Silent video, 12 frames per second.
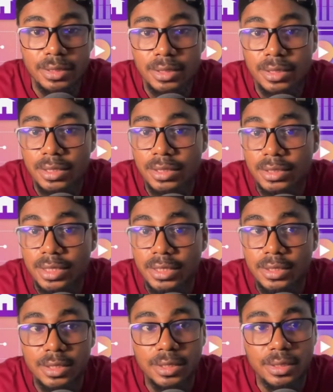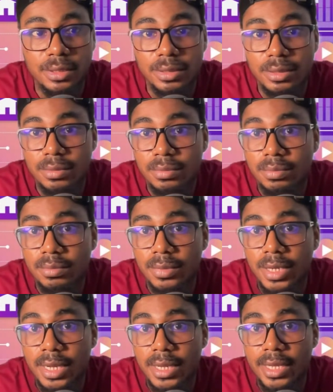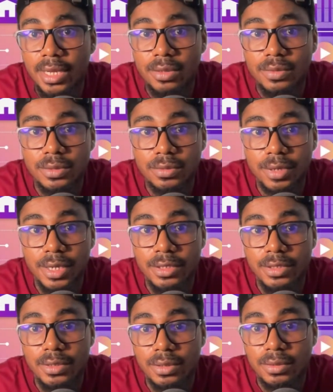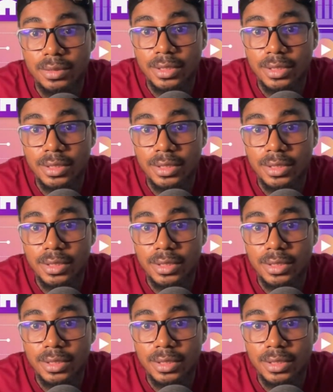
LinkedIn account, right? So this